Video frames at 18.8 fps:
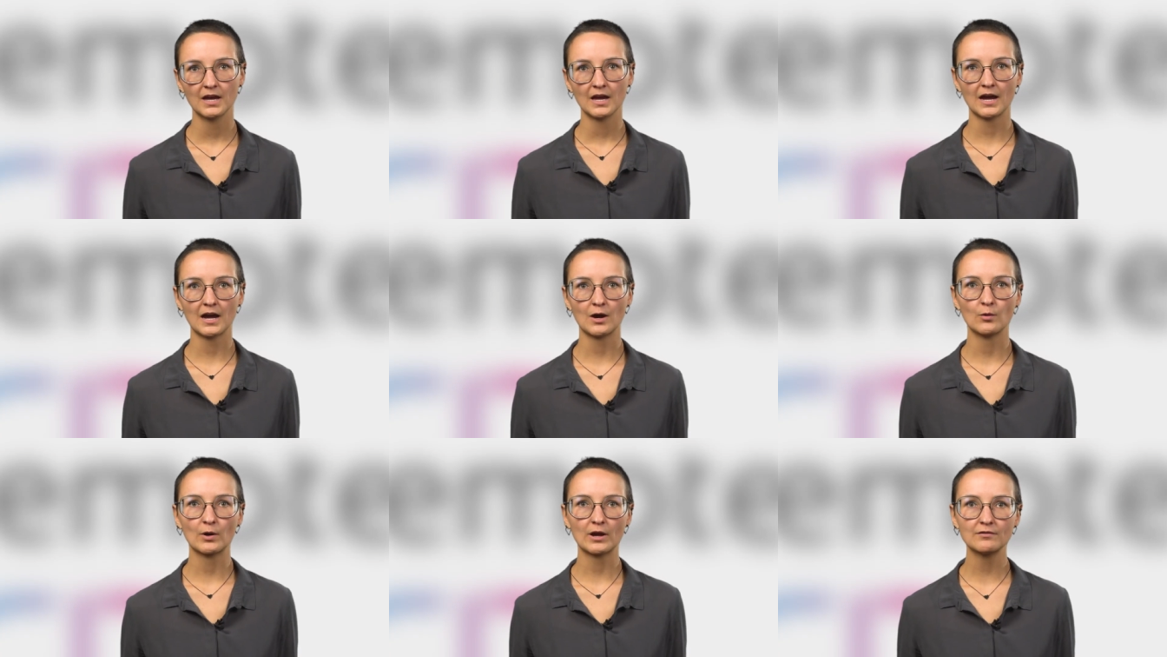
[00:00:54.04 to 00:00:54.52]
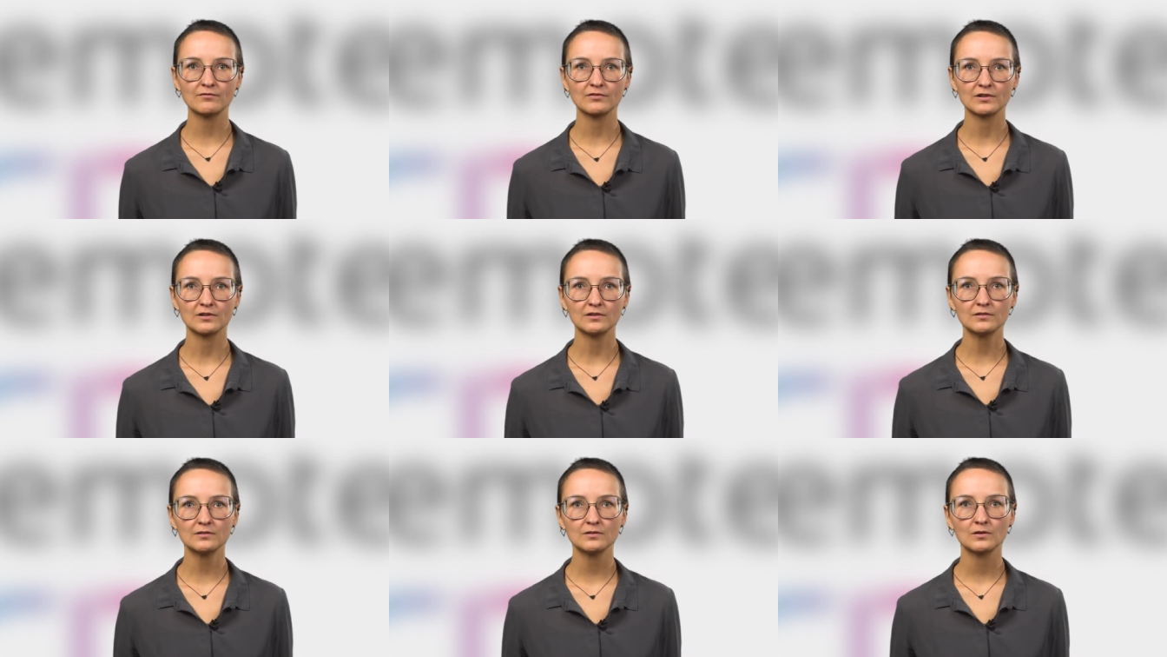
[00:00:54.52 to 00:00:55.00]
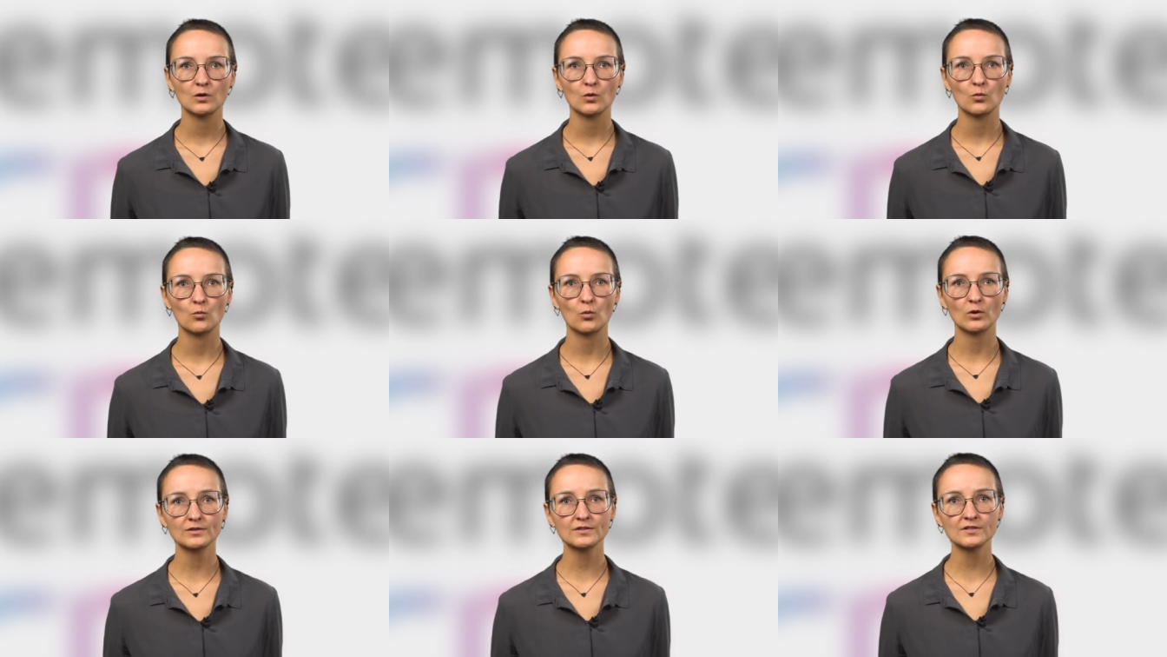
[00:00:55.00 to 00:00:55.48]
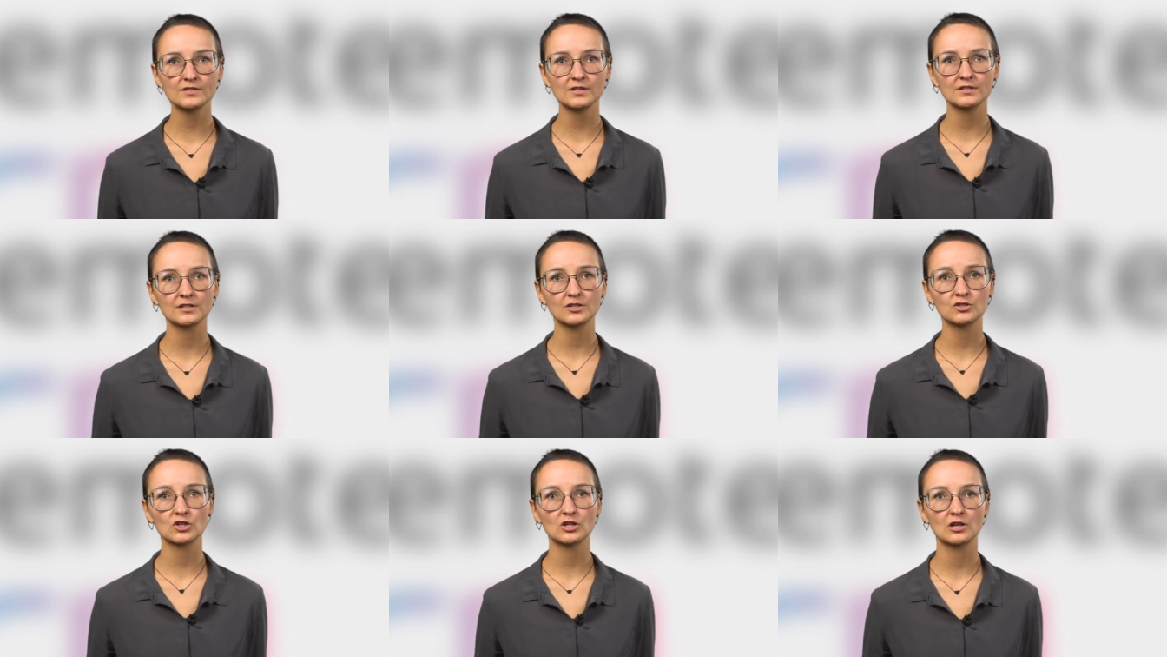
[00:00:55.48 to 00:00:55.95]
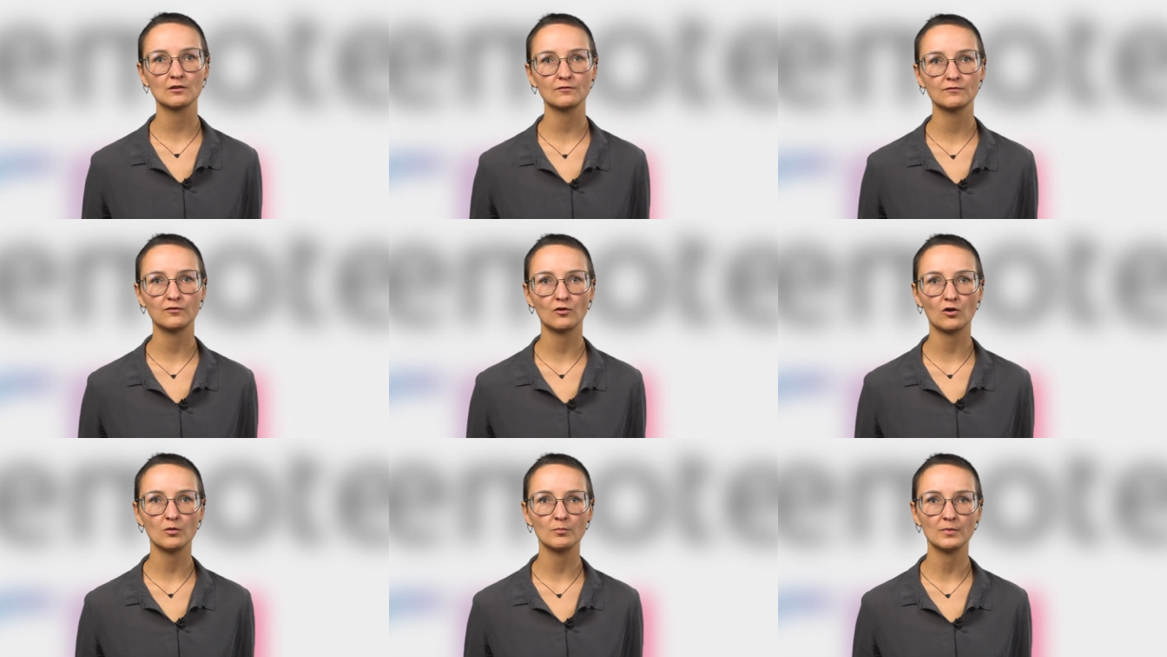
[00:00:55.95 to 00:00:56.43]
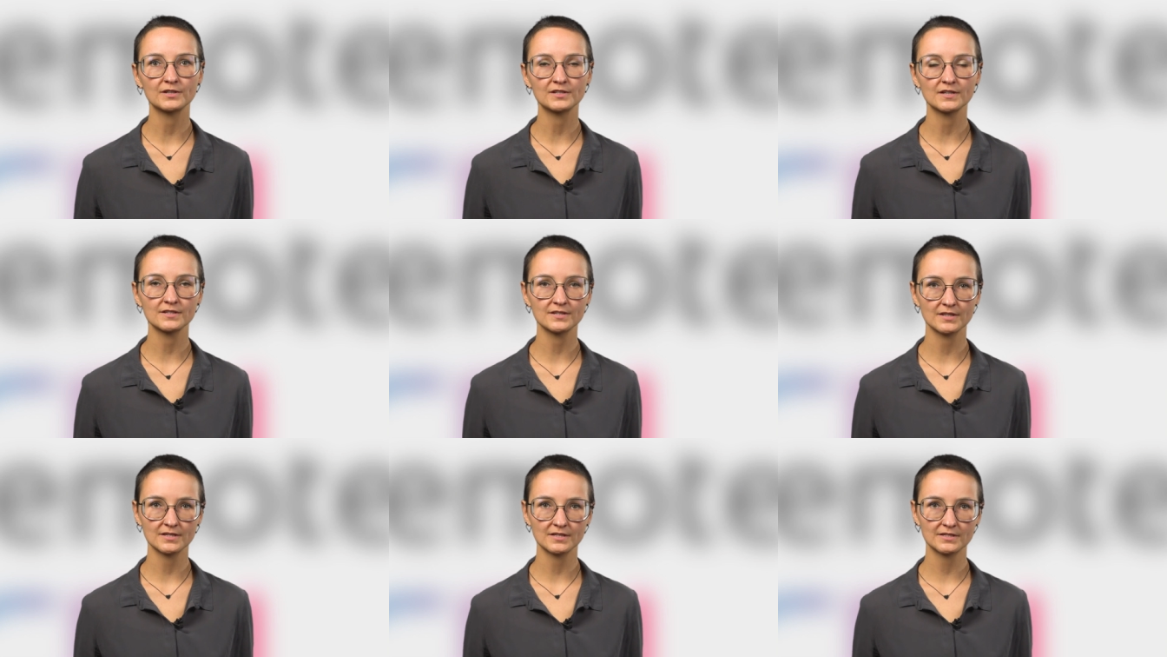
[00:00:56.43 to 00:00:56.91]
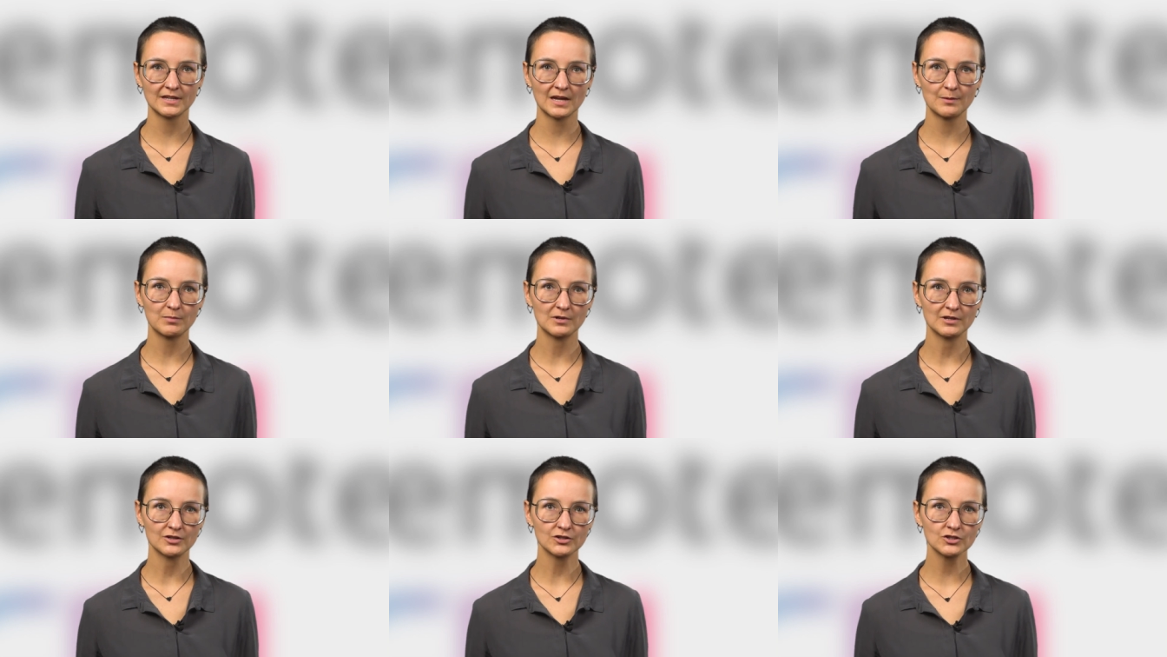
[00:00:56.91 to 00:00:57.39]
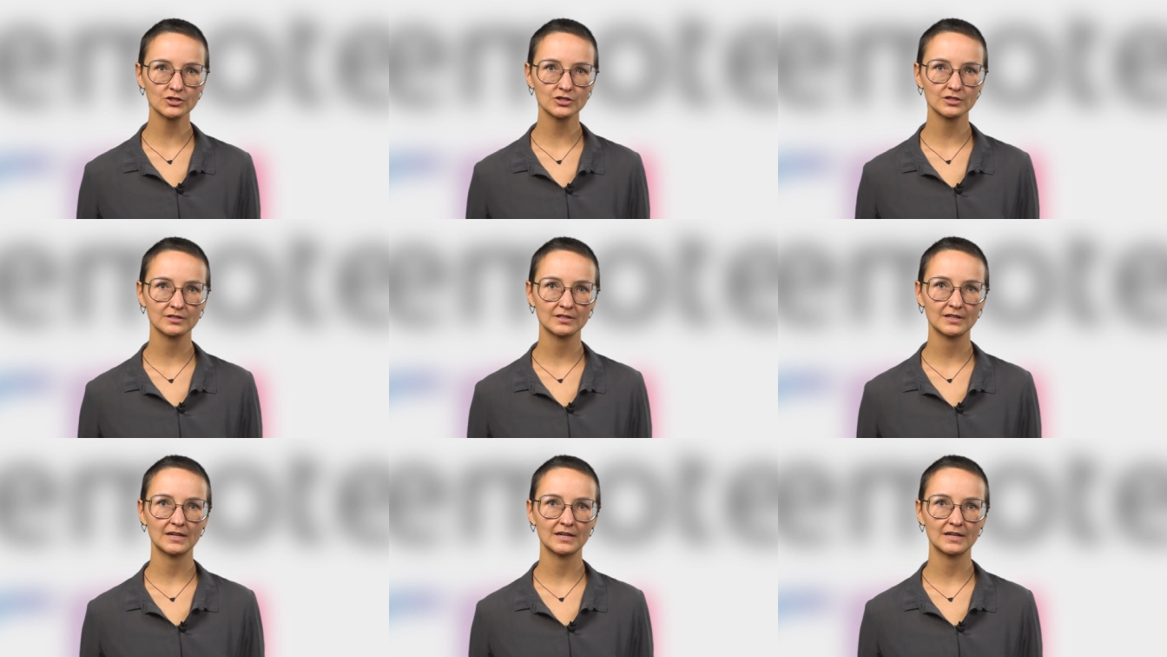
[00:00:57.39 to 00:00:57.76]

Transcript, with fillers: However, once a digital format is established,